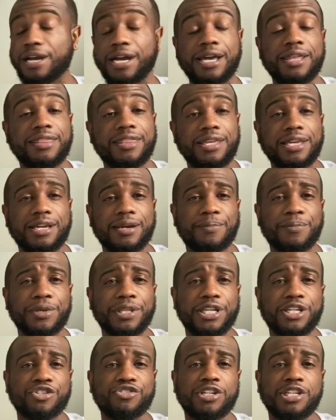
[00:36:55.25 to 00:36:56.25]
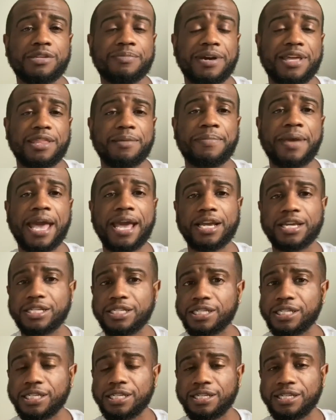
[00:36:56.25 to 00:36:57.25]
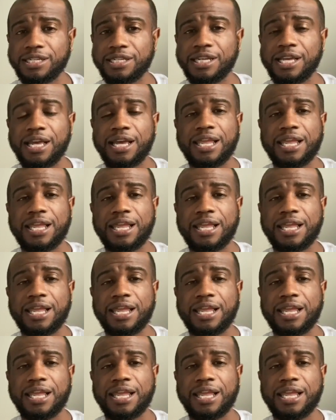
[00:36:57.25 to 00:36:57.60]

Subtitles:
I think I'm really intrigued by the packaging.